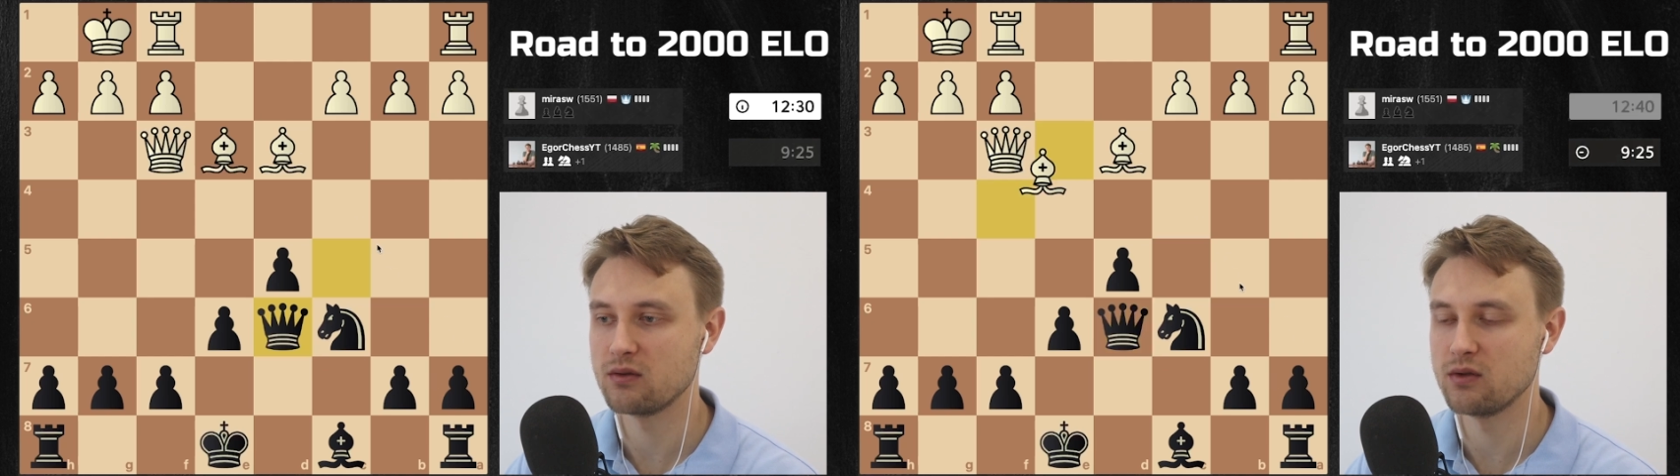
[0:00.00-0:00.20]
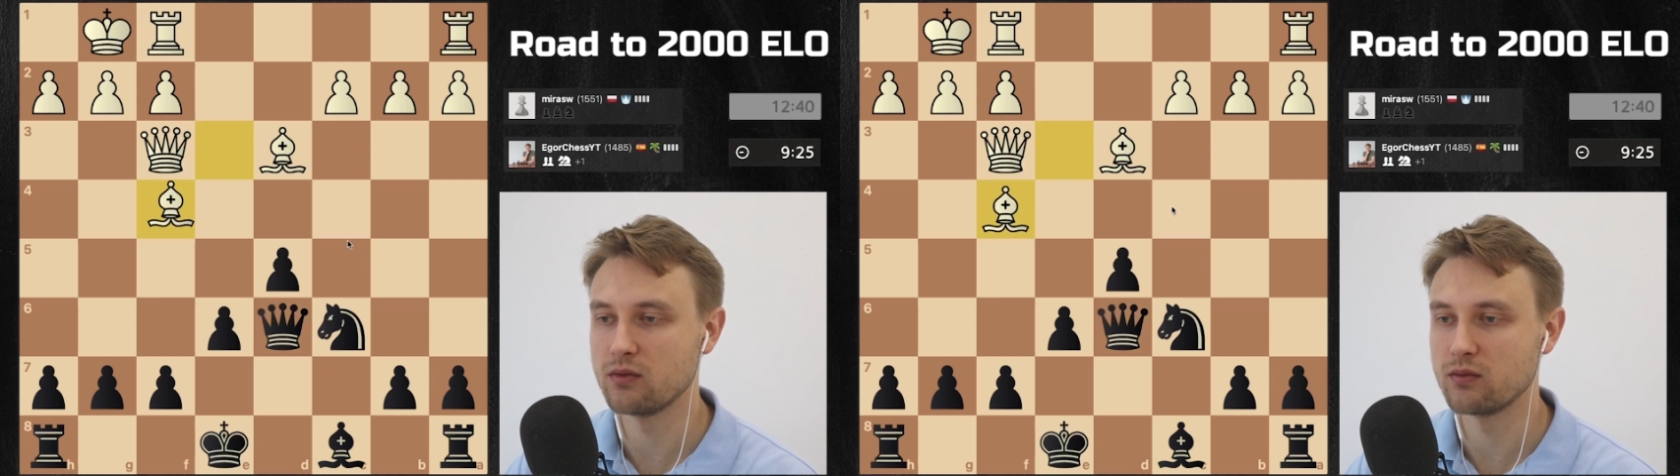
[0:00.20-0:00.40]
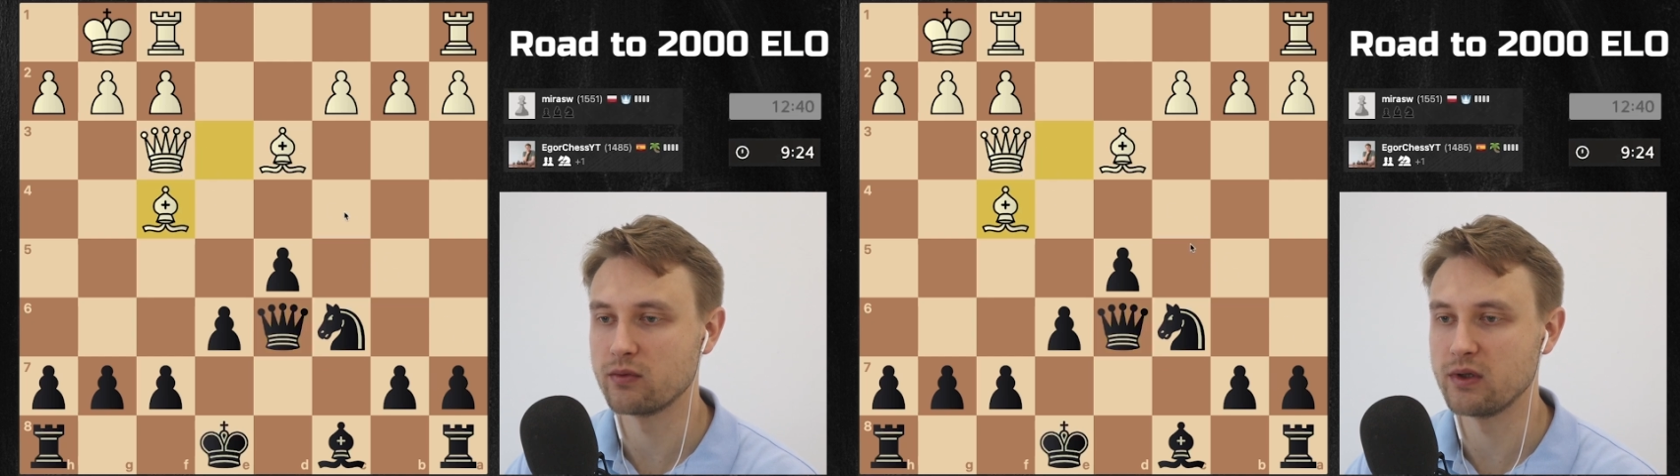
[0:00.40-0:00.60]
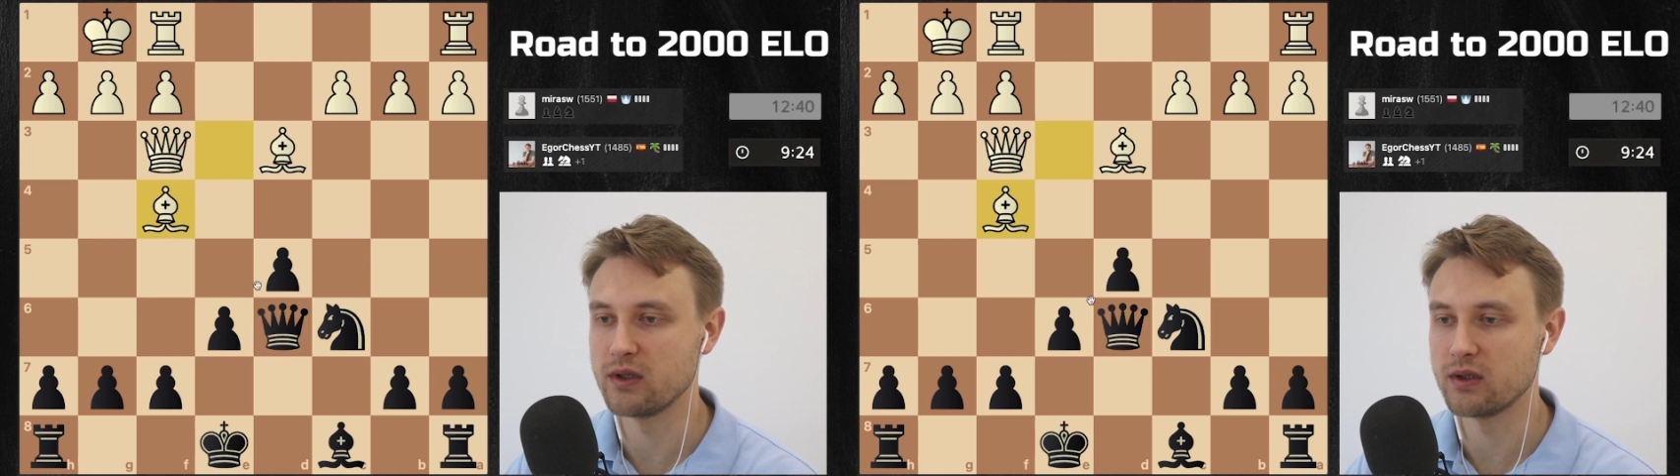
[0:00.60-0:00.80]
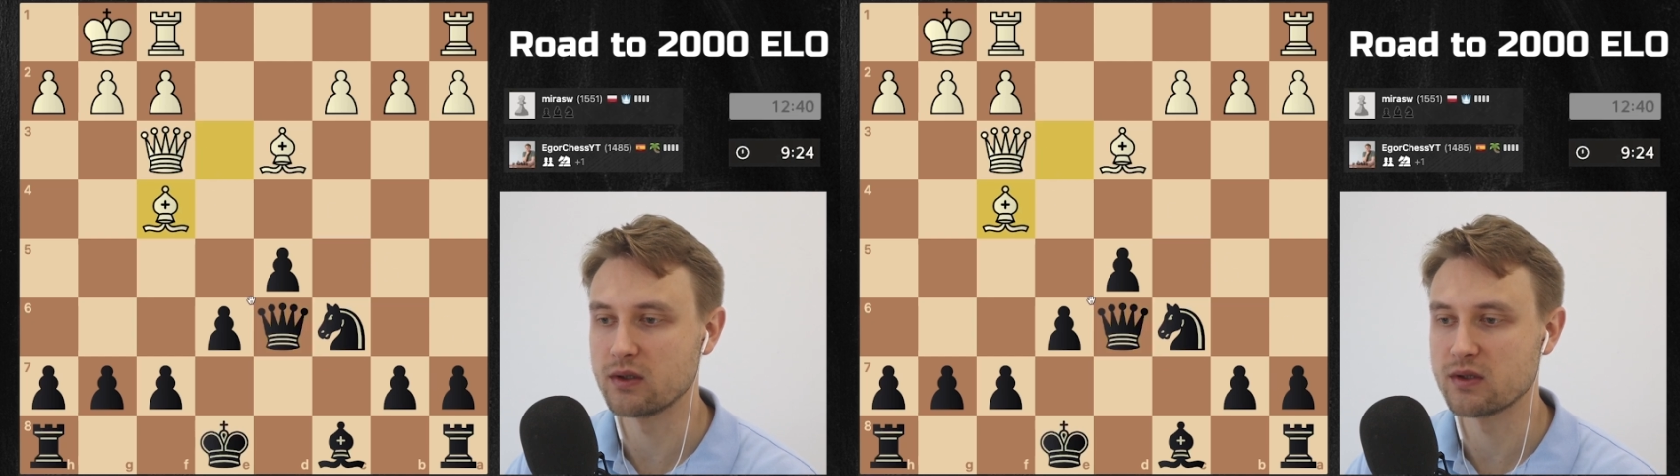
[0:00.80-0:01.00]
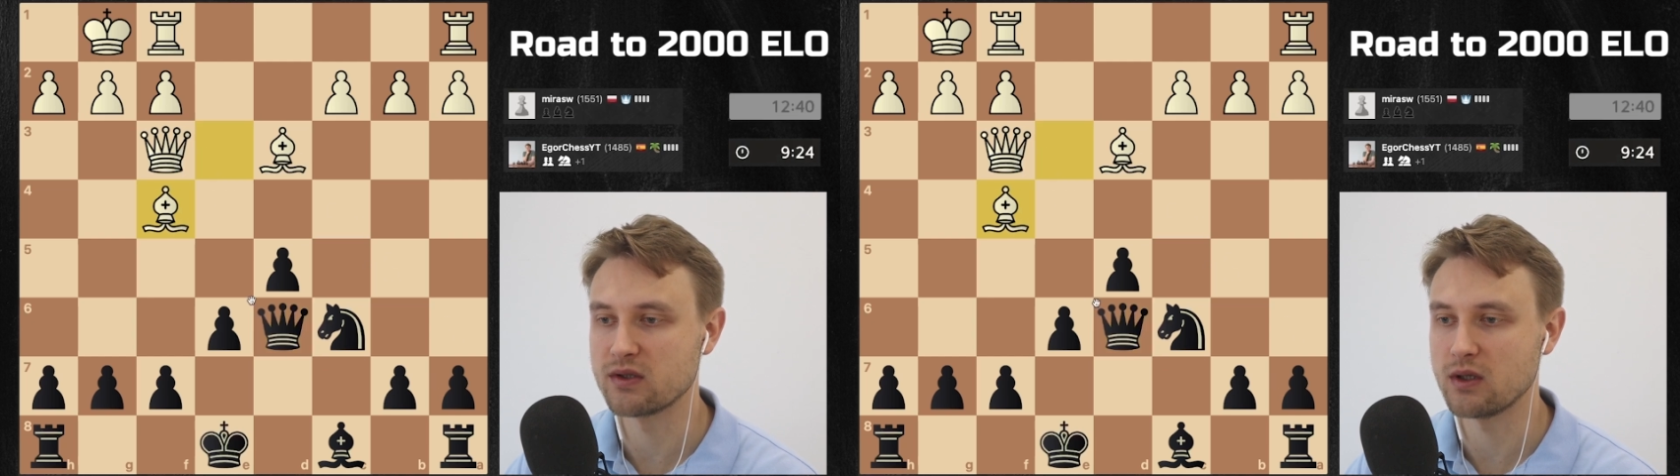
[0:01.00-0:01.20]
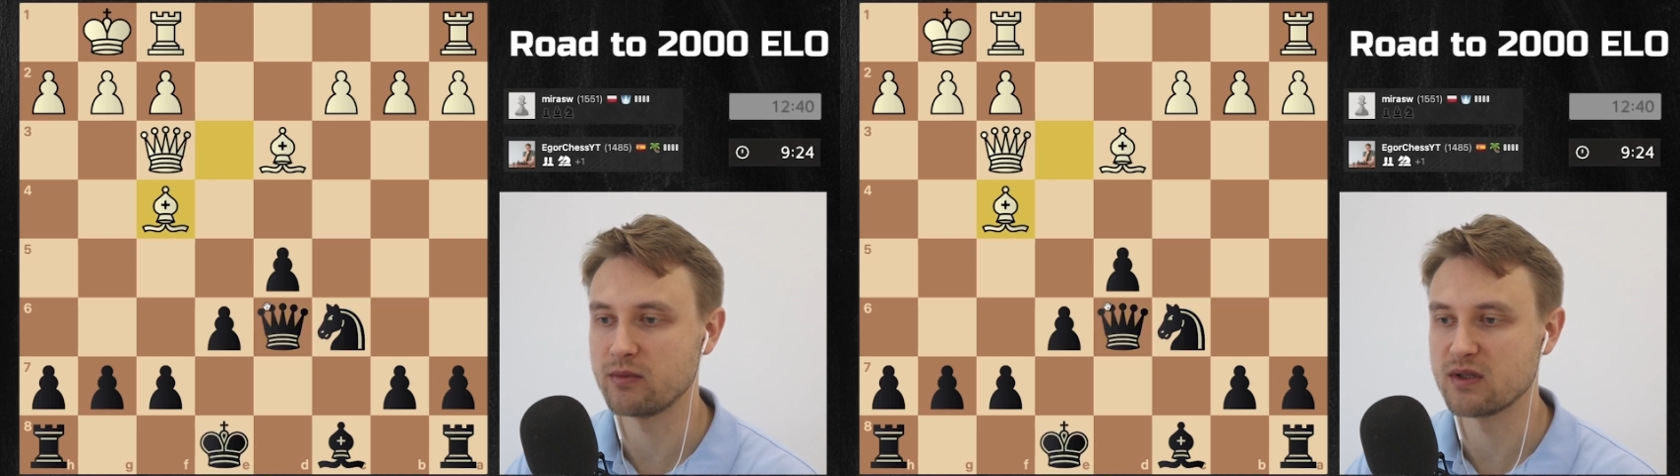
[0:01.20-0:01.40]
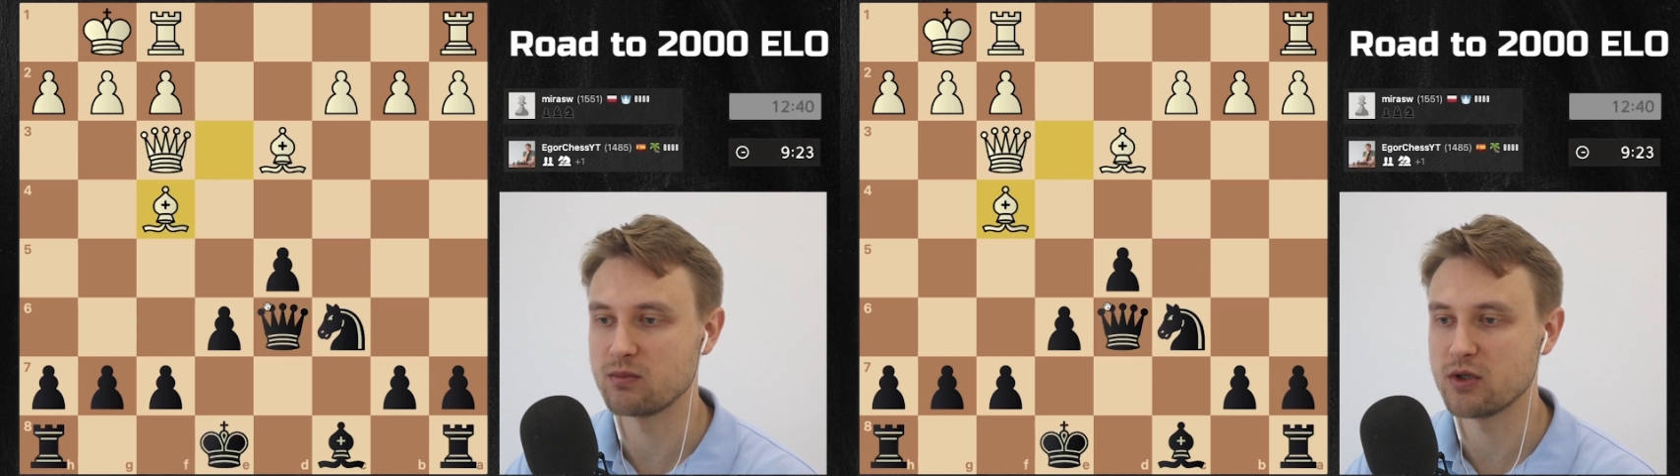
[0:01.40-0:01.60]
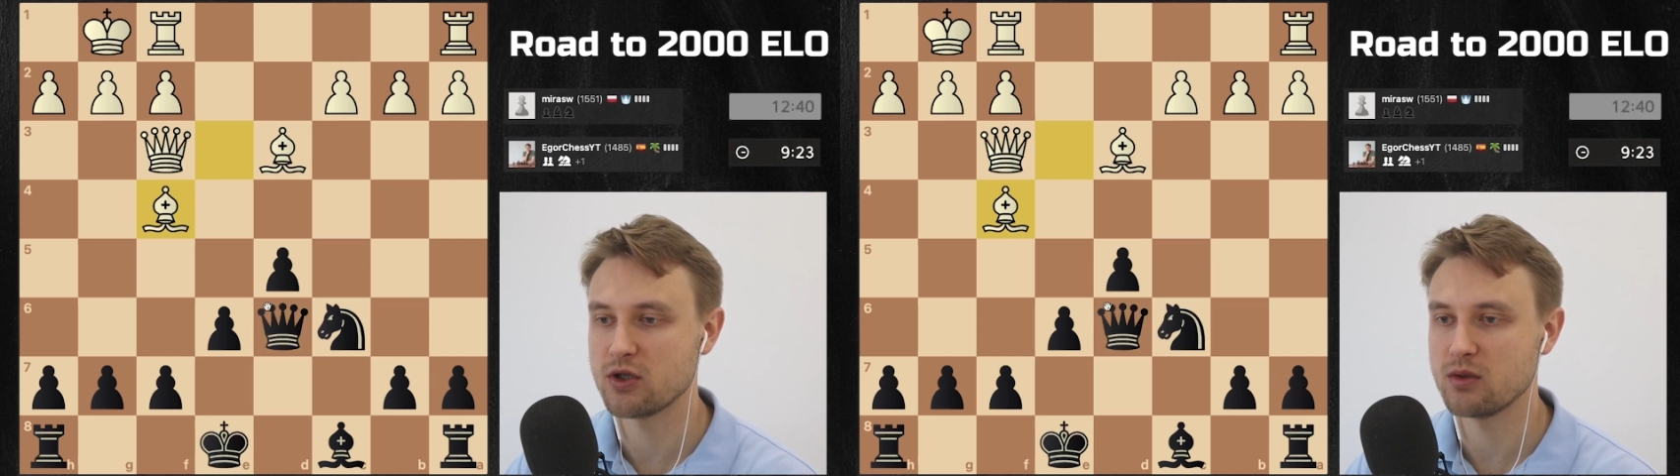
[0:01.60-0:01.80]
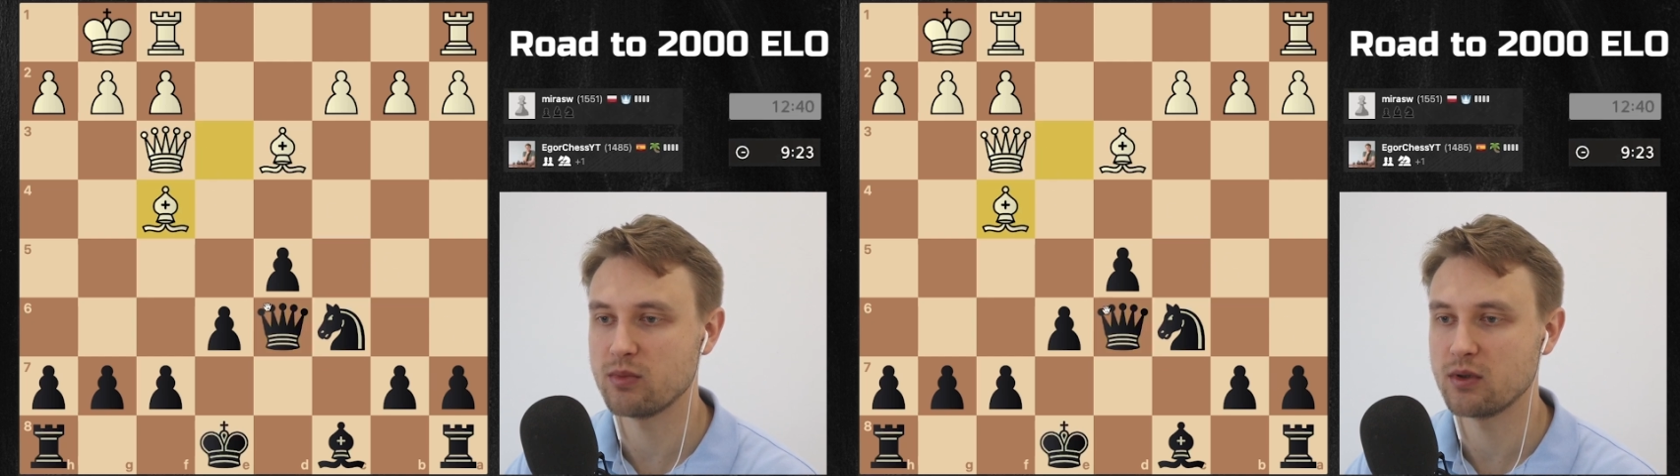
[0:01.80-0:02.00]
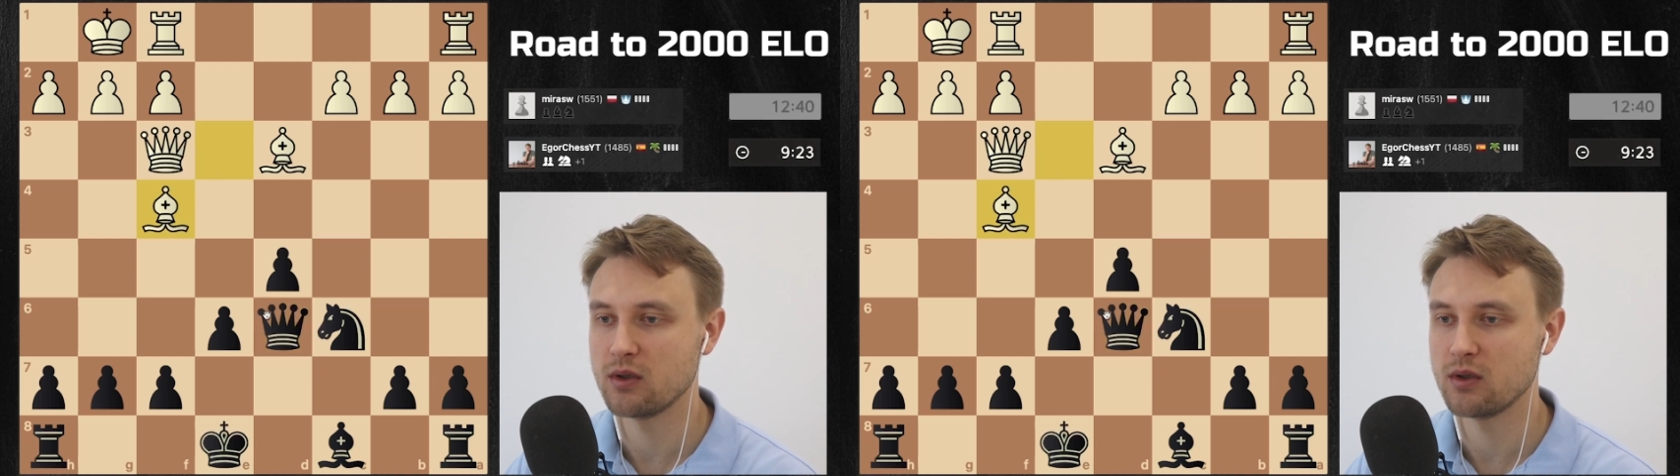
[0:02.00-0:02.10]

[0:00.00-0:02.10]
to really stop this bishop.